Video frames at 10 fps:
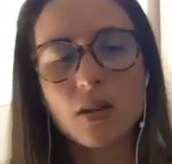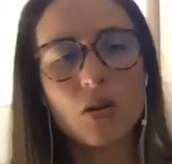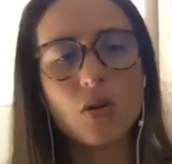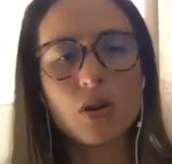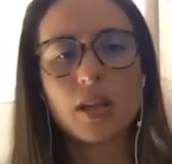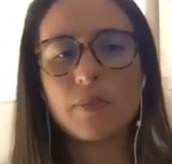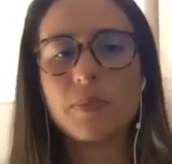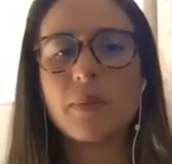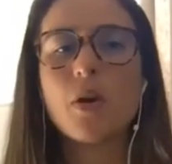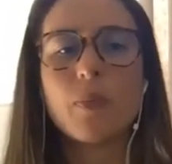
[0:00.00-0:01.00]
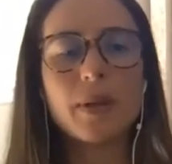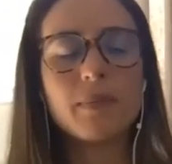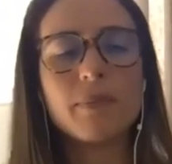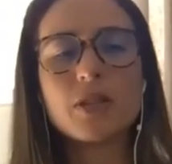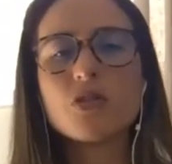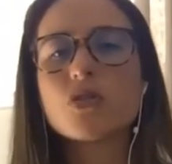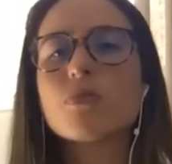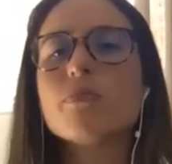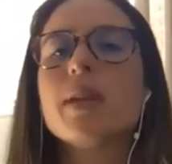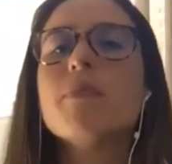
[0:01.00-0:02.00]
or keep them open, but just
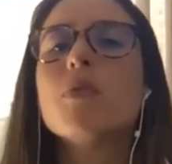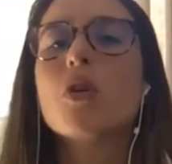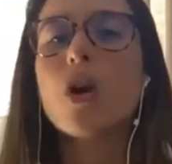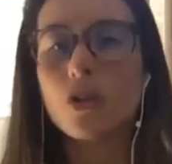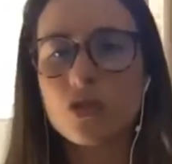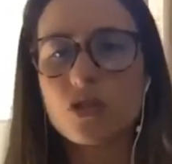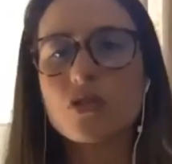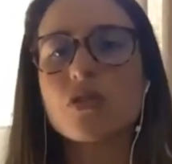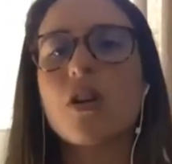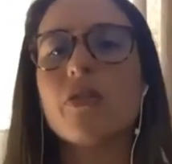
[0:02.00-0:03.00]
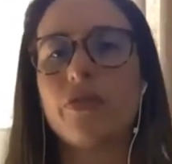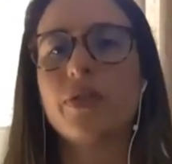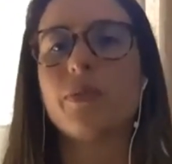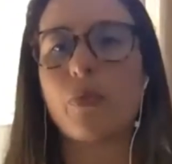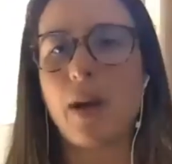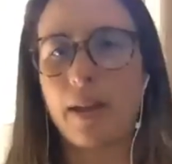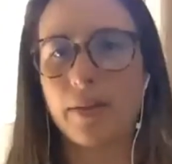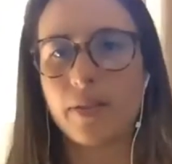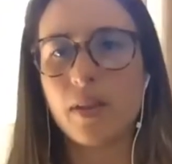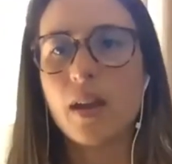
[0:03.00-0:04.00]
be conscious of the breath
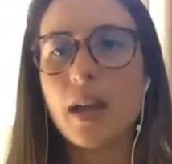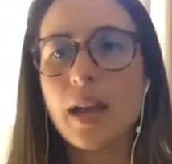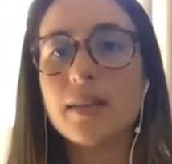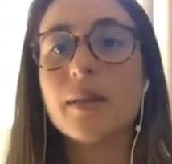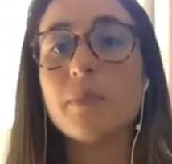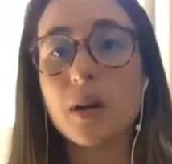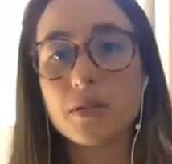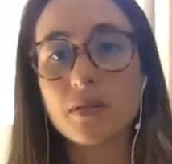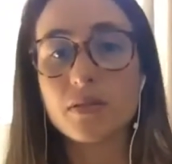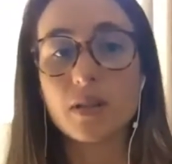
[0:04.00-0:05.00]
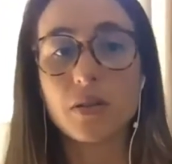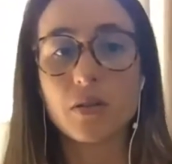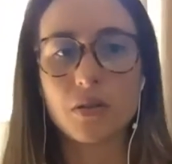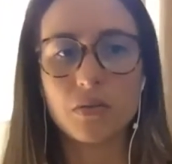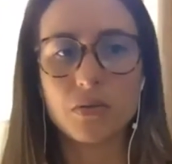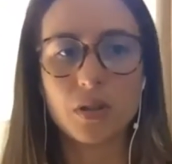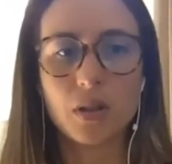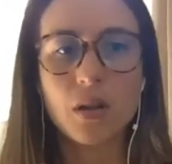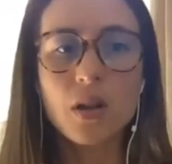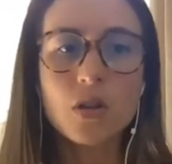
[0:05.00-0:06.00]
and the muscles that you're
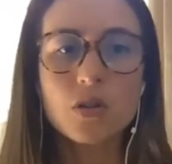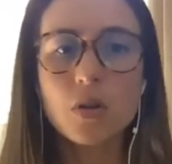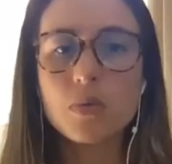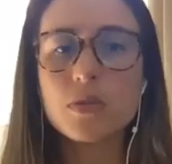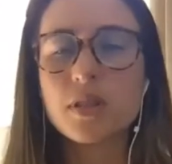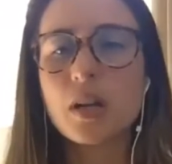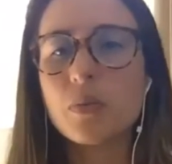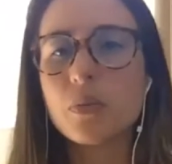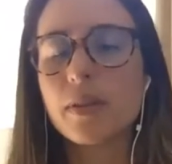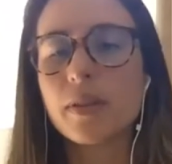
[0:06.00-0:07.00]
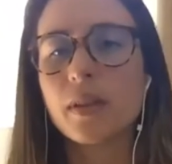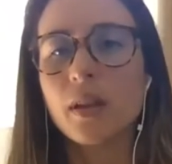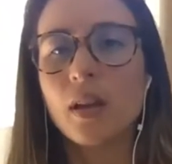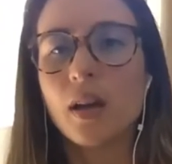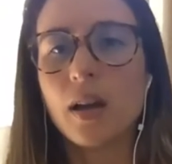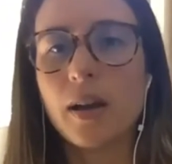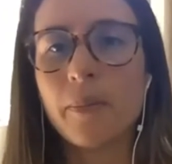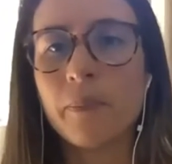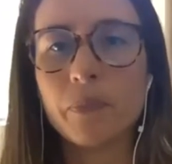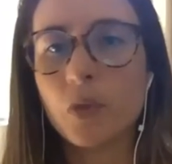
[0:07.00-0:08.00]
using. So we'll start with
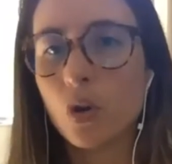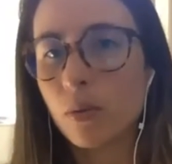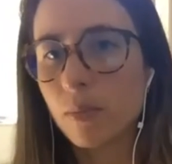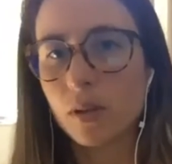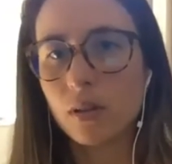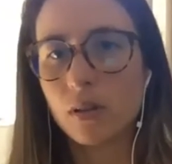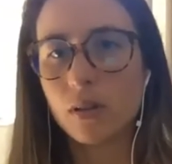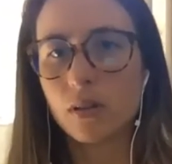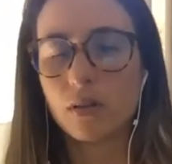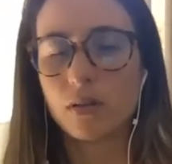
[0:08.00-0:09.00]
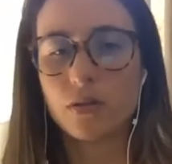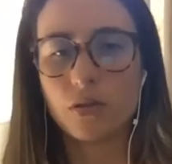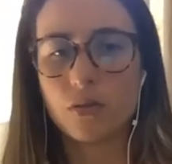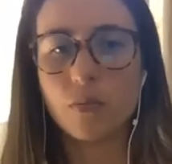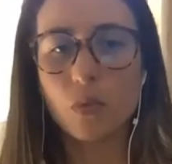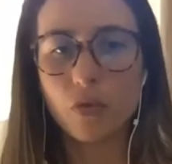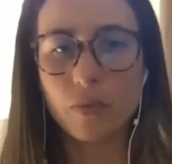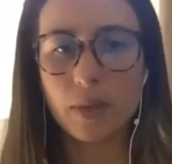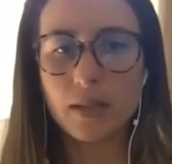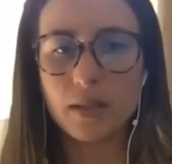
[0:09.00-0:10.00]
normal just
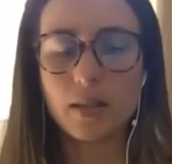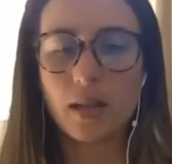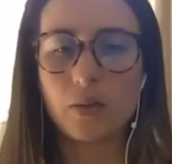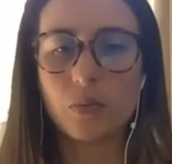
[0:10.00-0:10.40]
movements that